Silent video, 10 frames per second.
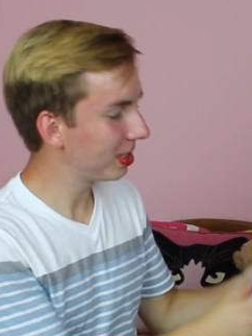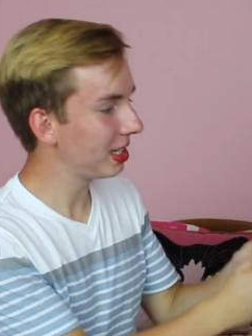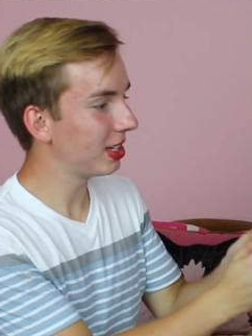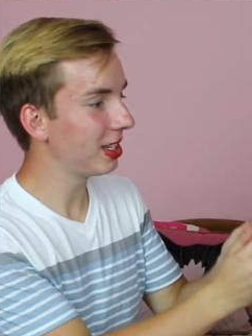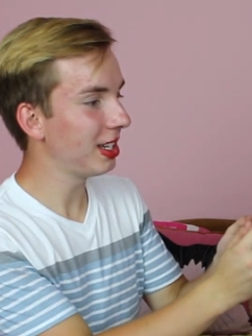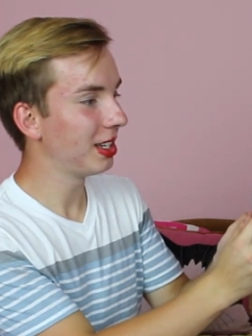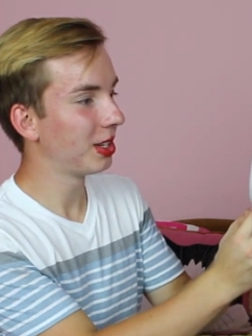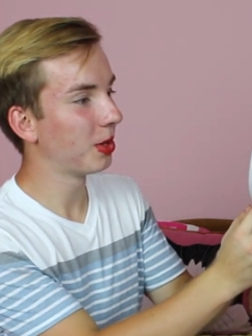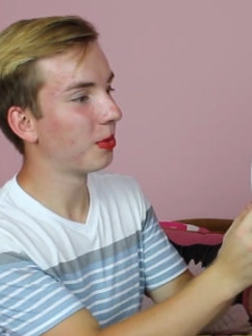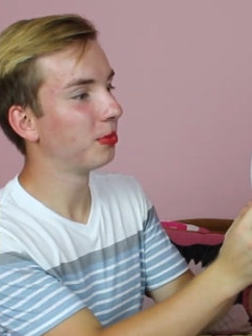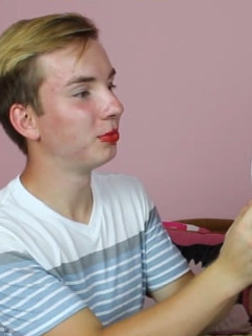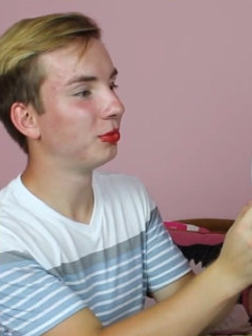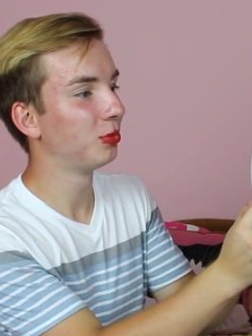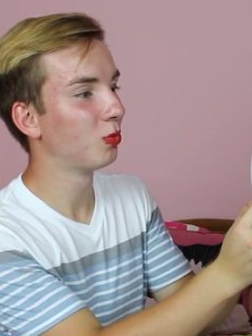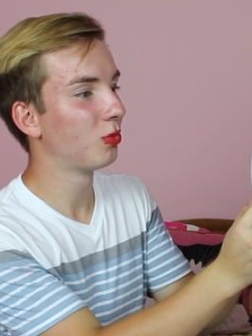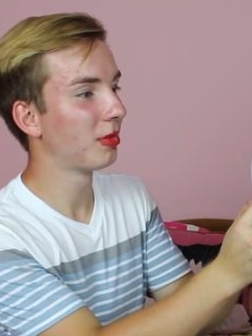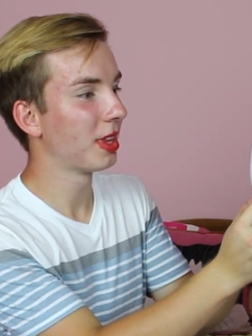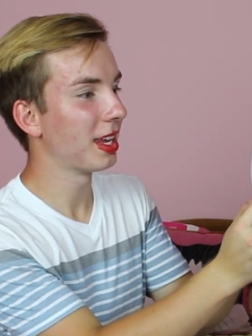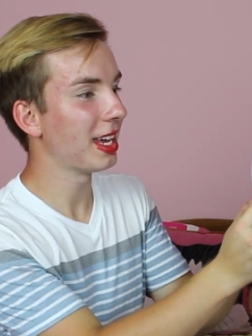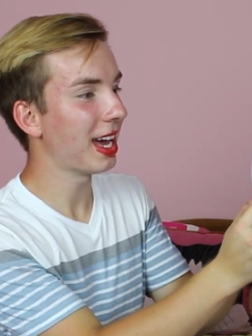really good.
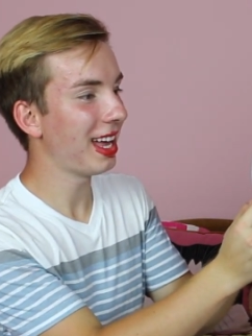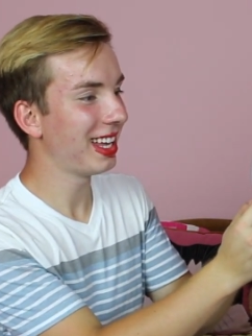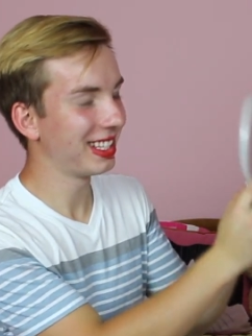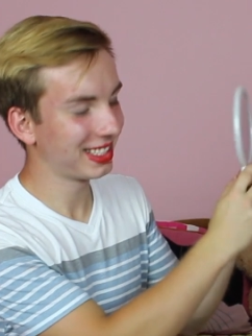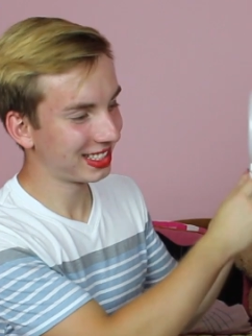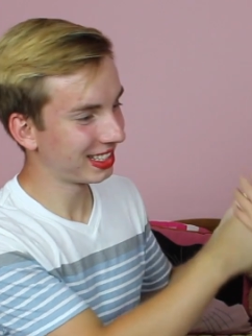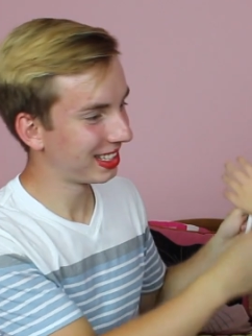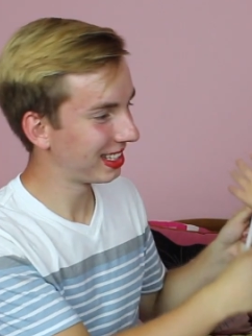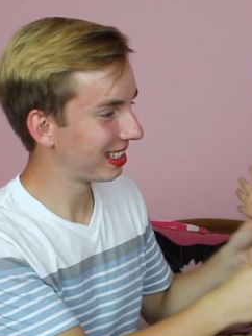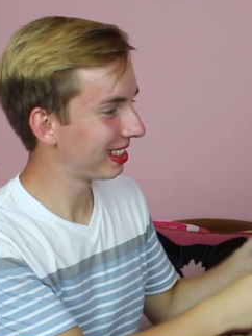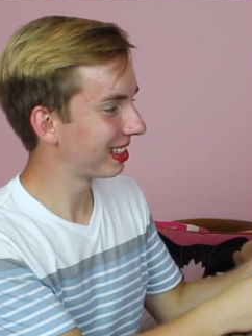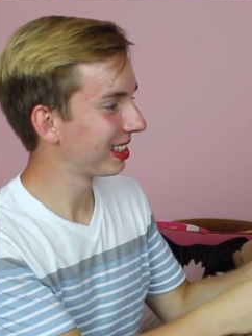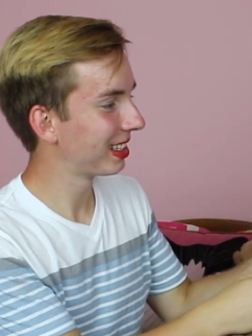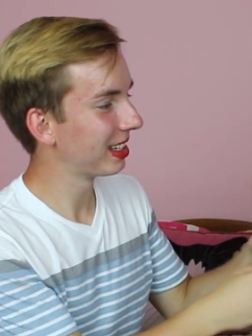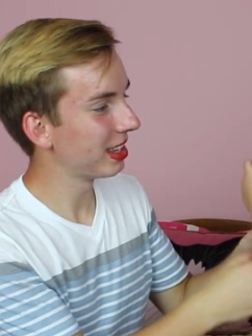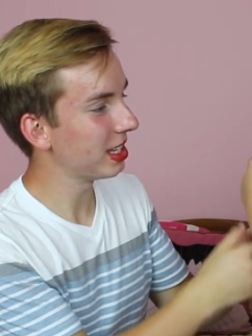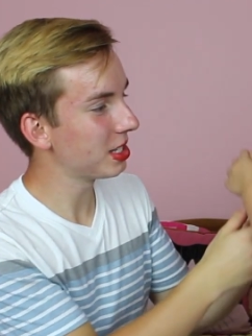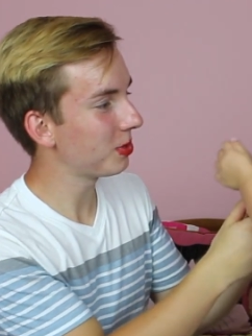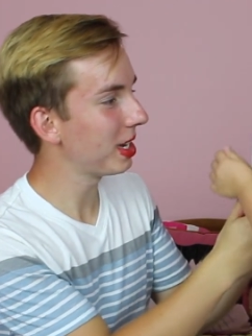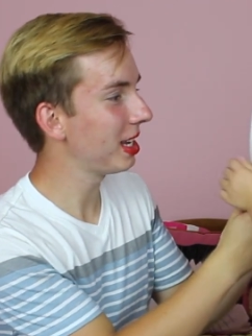Yeah? This way.
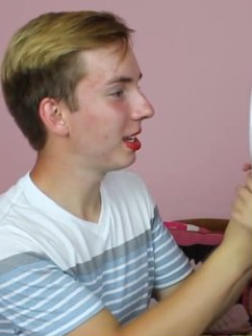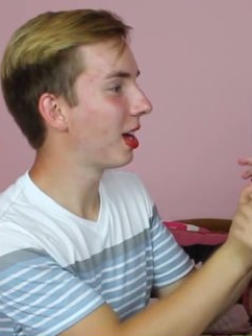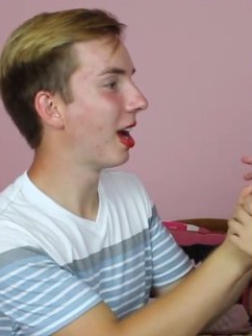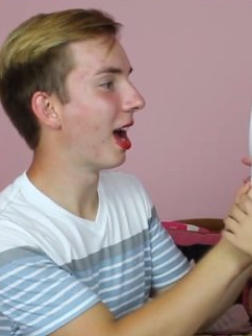This way?